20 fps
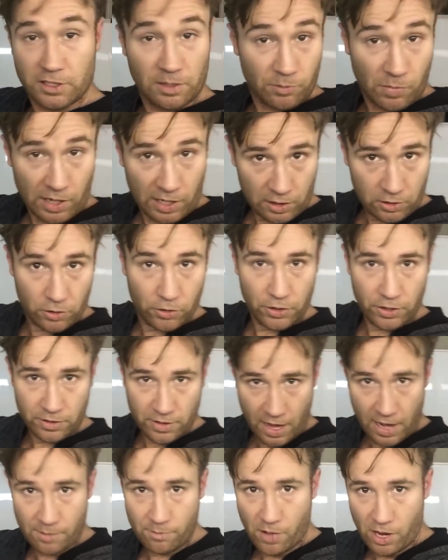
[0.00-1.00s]
I'm including
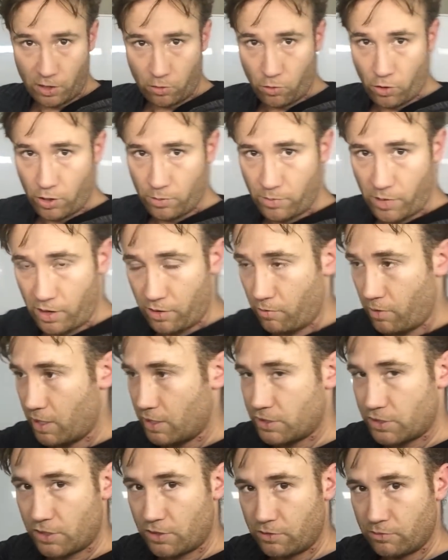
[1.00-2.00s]
that in my quote, by the way,
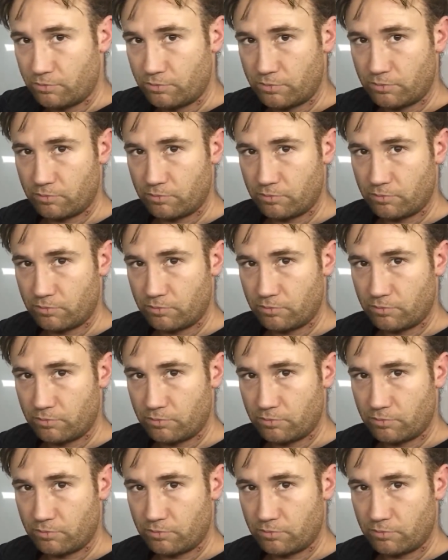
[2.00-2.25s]
so